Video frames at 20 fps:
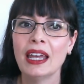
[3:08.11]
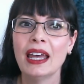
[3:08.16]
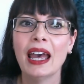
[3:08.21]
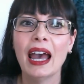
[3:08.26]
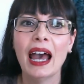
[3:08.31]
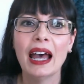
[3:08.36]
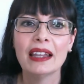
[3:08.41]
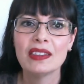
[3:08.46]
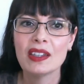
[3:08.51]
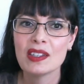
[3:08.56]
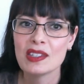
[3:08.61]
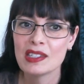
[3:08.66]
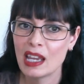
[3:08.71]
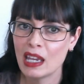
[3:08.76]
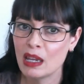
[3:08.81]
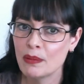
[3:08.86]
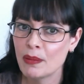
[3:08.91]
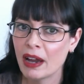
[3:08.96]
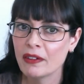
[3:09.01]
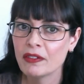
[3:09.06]
At the
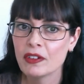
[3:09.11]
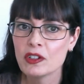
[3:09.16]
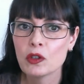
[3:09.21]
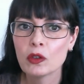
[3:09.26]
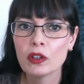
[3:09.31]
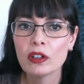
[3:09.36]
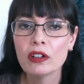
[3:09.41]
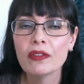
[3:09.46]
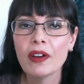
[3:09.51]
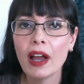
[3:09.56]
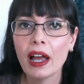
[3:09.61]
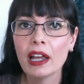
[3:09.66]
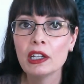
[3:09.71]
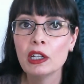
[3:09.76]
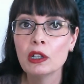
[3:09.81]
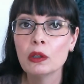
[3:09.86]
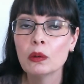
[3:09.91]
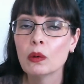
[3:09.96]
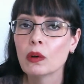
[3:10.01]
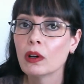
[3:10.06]
same average order
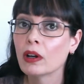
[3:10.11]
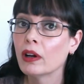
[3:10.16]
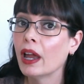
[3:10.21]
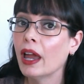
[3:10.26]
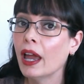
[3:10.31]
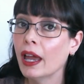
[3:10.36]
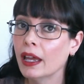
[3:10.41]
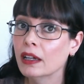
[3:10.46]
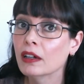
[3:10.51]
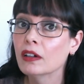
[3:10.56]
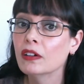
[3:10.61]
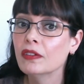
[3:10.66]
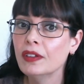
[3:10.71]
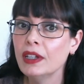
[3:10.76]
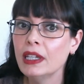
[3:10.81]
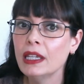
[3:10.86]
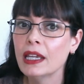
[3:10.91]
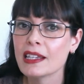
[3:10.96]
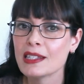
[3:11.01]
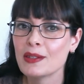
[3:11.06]
value, or
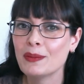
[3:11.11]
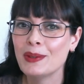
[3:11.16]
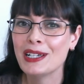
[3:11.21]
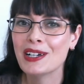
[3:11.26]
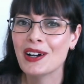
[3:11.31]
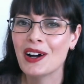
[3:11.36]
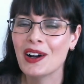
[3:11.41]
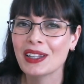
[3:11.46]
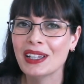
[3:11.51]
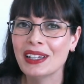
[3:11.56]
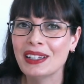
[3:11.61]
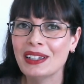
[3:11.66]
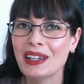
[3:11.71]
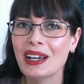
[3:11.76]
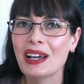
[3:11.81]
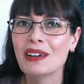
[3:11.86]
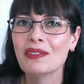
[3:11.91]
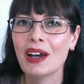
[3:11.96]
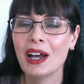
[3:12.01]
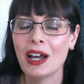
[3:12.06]
AOV as we call it,
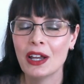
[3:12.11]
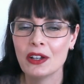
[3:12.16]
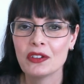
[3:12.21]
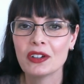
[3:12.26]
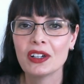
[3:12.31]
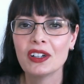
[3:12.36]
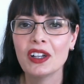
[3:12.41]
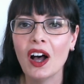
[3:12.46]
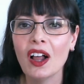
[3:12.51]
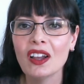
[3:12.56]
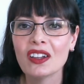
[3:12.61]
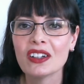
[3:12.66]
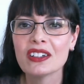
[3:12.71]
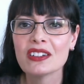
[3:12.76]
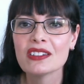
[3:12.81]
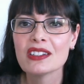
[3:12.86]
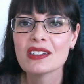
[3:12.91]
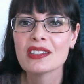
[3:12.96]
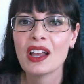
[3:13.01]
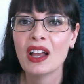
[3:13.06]
of
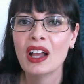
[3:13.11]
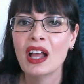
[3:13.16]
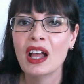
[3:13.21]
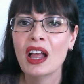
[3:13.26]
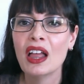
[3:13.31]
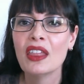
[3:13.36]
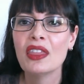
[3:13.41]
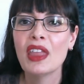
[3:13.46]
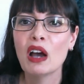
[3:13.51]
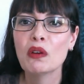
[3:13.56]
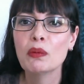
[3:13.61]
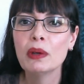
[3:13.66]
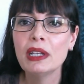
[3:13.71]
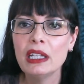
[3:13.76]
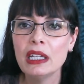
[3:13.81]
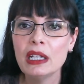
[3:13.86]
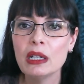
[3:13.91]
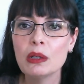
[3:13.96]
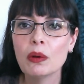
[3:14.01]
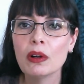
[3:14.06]
$100, that would
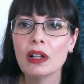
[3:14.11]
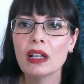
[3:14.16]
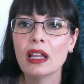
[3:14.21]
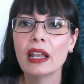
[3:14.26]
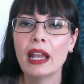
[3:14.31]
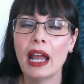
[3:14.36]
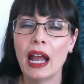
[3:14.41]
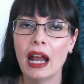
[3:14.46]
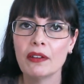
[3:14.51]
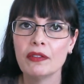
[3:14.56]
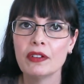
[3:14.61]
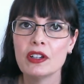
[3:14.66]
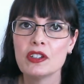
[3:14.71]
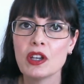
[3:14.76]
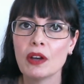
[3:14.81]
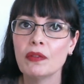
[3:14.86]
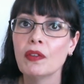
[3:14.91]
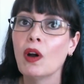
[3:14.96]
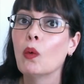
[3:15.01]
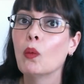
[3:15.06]
equal an average
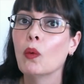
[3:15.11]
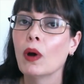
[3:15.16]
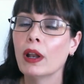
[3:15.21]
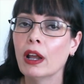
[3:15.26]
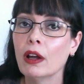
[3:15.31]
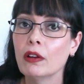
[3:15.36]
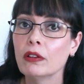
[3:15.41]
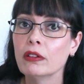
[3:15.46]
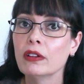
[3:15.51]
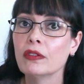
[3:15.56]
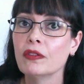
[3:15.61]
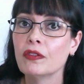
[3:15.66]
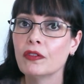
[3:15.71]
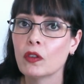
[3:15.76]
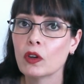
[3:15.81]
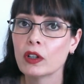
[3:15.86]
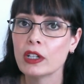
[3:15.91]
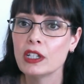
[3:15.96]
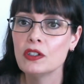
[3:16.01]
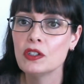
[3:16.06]
of
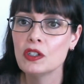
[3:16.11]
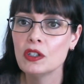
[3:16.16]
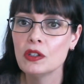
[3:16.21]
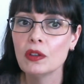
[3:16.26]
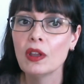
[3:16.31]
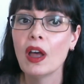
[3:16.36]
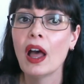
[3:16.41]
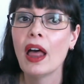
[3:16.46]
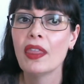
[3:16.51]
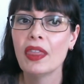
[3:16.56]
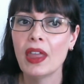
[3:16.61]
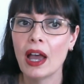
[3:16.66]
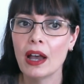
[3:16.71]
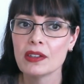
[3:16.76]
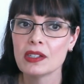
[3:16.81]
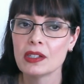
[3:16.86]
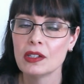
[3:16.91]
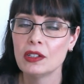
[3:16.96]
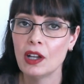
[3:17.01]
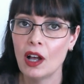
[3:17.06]

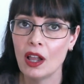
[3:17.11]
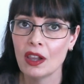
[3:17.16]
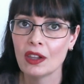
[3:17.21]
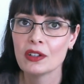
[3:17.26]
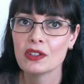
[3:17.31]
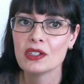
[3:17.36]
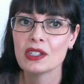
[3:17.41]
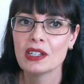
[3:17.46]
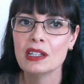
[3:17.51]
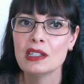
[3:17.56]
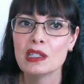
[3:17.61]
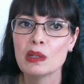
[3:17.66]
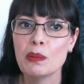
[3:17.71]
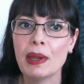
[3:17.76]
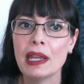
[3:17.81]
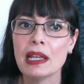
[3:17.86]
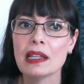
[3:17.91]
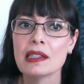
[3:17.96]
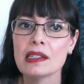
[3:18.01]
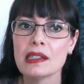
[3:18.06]
$142,000 in
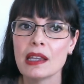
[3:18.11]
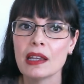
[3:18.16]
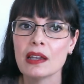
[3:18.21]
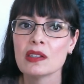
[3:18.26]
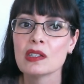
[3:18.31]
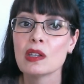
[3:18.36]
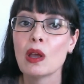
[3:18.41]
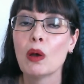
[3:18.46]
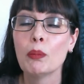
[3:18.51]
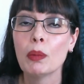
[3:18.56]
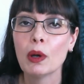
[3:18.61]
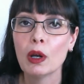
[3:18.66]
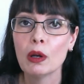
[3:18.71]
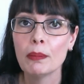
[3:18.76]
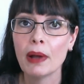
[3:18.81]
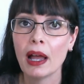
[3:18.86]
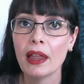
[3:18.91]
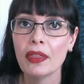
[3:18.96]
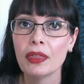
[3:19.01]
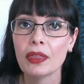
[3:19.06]
demand sales per
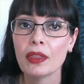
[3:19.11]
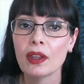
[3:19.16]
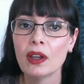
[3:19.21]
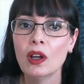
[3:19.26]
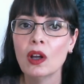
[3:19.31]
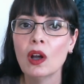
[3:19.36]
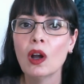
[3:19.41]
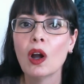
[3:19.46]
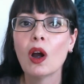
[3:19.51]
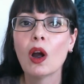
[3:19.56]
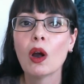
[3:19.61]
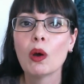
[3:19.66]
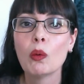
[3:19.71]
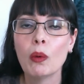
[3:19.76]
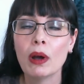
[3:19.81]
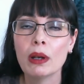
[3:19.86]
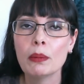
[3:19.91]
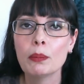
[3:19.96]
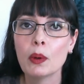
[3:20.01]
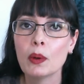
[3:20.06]
month, or
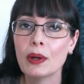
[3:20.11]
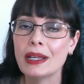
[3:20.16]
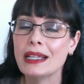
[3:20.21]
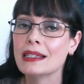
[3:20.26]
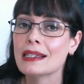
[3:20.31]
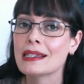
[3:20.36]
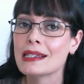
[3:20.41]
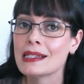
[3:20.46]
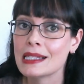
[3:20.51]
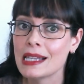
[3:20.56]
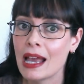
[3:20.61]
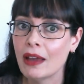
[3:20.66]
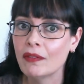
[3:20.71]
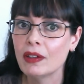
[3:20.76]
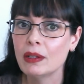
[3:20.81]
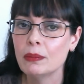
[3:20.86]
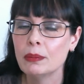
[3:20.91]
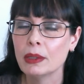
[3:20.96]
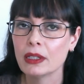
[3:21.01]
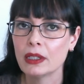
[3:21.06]

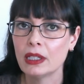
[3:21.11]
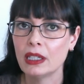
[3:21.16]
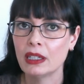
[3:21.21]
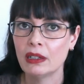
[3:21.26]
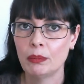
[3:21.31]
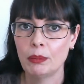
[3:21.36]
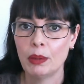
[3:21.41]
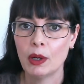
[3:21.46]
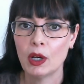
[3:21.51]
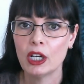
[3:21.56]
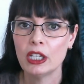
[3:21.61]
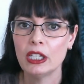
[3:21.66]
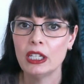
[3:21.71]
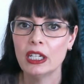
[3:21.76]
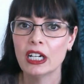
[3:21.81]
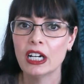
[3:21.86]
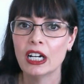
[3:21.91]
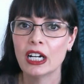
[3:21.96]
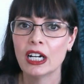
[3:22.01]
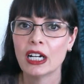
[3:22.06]
1.7 million per
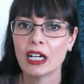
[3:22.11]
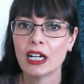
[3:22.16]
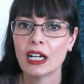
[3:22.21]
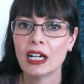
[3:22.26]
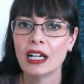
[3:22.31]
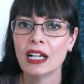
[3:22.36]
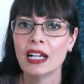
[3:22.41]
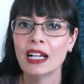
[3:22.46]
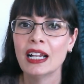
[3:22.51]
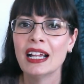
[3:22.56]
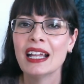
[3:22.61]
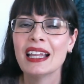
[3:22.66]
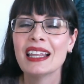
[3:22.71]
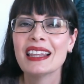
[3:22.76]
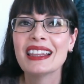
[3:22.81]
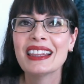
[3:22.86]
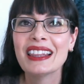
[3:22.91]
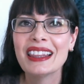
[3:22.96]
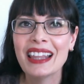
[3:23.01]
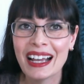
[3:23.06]
year.
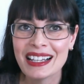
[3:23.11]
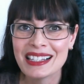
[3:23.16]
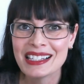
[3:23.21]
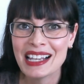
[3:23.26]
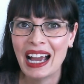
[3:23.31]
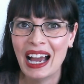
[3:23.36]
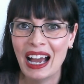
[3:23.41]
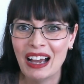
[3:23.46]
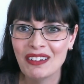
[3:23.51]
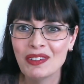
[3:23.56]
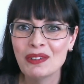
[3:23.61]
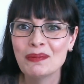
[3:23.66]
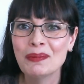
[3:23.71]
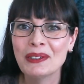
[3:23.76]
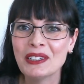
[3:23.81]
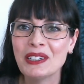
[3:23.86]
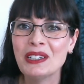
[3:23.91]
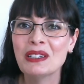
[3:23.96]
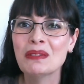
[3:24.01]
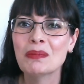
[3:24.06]
That's
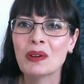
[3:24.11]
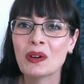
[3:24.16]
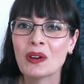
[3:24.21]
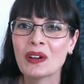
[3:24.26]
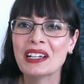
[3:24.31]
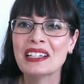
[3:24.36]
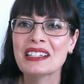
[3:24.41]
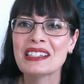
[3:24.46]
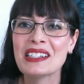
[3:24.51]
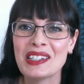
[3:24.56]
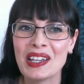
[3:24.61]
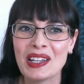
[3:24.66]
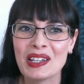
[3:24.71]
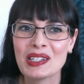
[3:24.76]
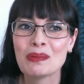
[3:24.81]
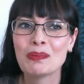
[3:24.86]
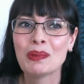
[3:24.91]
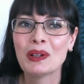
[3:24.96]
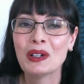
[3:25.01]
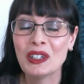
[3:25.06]
$500,000 more in sales
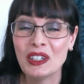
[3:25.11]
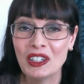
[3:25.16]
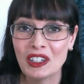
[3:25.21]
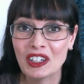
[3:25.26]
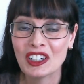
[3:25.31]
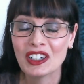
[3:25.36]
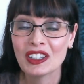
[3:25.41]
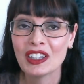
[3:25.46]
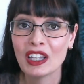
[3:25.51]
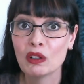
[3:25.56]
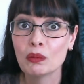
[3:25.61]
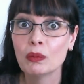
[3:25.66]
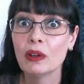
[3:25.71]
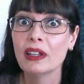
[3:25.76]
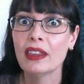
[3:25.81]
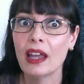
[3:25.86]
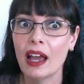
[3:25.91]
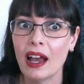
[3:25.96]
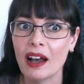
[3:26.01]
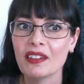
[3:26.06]
per year than
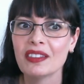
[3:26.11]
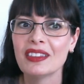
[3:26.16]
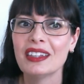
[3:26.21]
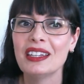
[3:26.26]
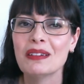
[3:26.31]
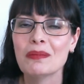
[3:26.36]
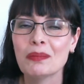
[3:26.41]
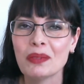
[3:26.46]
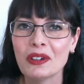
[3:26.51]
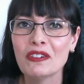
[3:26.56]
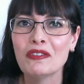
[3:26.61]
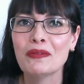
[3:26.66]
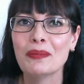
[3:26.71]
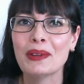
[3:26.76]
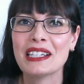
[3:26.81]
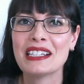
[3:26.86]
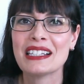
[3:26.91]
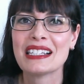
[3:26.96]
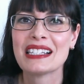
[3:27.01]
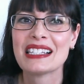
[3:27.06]
without the
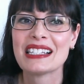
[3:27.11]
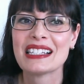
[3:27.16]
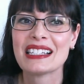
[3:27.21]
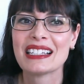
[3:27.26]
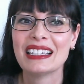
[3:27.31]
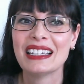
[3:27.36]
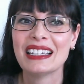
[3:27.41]
improvements.